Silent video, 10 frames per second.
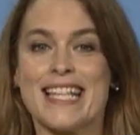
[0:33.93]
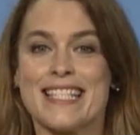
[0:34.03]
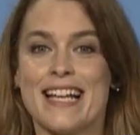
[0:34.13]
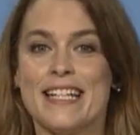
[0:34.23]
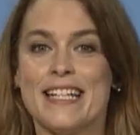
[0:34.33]

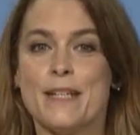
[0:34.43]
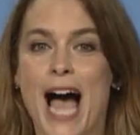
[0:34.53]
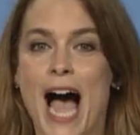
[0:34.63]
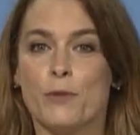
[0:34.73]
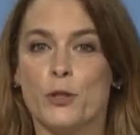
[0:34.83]
Salim
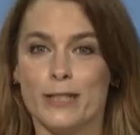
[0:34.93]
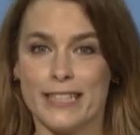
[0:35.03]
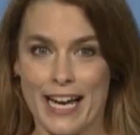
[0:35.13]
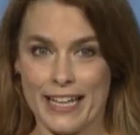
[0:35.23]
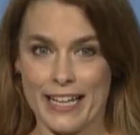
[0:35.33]

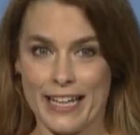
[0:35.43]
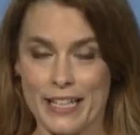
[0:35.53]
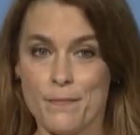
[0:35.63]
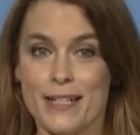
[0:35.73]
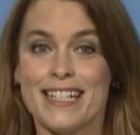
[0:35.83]
Abdool
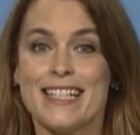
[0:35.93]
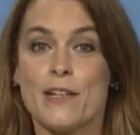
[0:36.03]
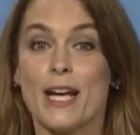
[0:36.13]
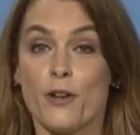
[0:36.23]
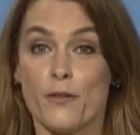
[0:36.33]
Karim,
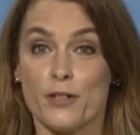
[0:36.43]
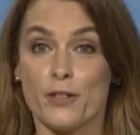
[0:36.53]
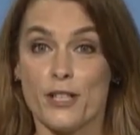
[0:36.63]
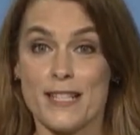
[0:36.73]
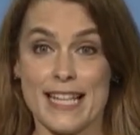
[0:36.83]
Director
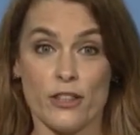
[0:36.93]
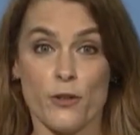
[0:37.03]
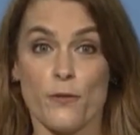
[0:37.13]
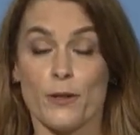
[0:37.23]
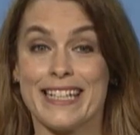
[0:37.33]
of the
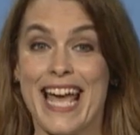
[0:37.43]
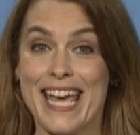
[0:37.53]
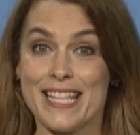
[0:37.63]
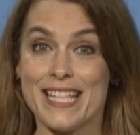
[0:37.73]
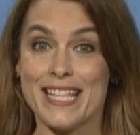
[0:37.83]
Center for the
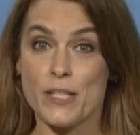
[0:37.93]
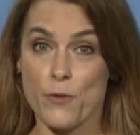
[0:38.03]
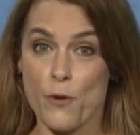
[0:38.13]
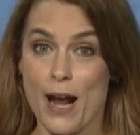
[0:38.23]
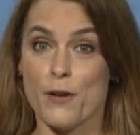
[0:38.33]
AIDS
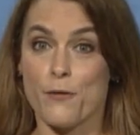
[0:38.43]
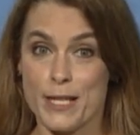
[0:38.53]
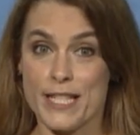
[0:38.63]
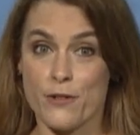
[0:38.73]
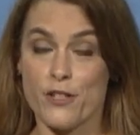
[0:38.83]
Program of
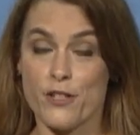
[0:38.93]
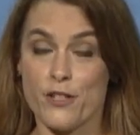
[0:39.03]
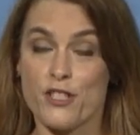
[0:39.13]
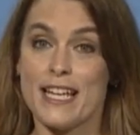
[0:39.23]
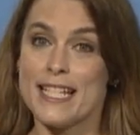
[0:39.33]
Research
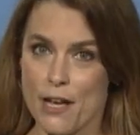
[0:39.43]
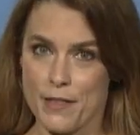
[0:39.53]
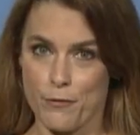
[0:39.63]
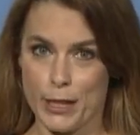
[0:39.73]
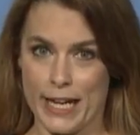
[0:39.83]
in
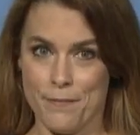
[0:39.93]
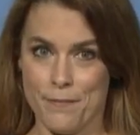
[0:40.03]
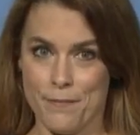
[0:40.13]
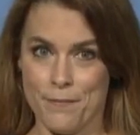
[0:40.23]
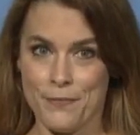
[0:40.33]
South Africa,